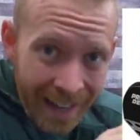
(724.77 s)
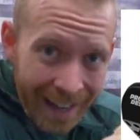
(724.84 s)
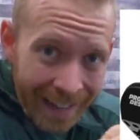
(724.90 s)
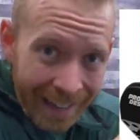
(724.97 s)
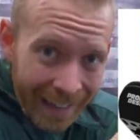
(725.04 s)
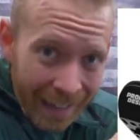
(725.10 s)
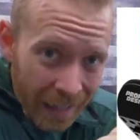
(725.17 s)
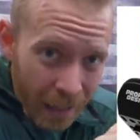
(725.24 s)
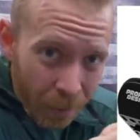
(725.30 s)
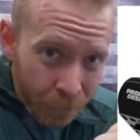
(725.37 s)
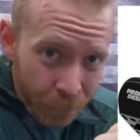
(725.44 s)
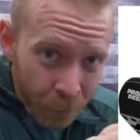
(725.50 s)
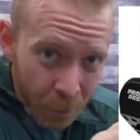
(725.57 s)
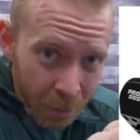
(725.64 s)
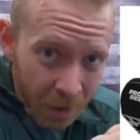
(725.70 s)
and get
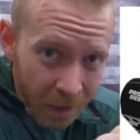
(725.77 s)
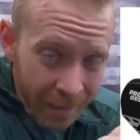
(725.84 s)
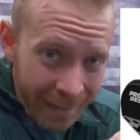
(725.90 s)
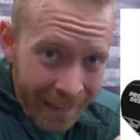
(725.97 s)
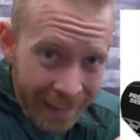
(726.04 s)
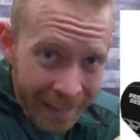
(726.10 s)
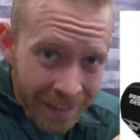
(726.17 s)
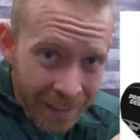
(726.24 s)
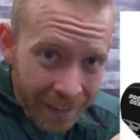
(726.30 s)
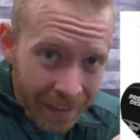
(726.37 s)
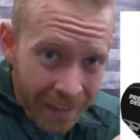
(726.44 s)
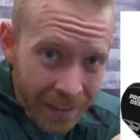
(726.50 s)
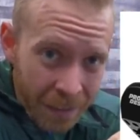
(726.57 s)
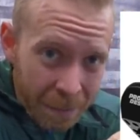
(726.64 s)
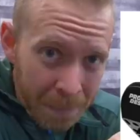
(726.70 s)
comfortable in that
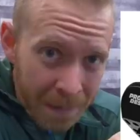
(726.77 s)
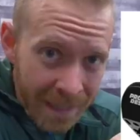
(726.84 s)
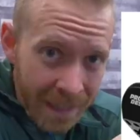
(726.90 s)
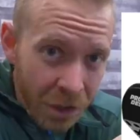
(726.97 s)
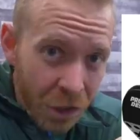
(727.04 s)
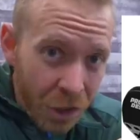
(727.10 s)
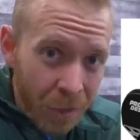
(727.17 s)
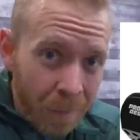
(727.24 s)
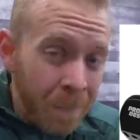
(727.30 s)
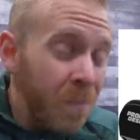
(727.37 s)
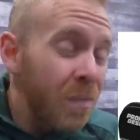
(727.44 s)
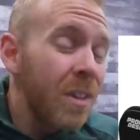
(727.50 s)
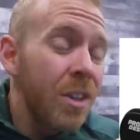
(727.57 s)
tucked in position,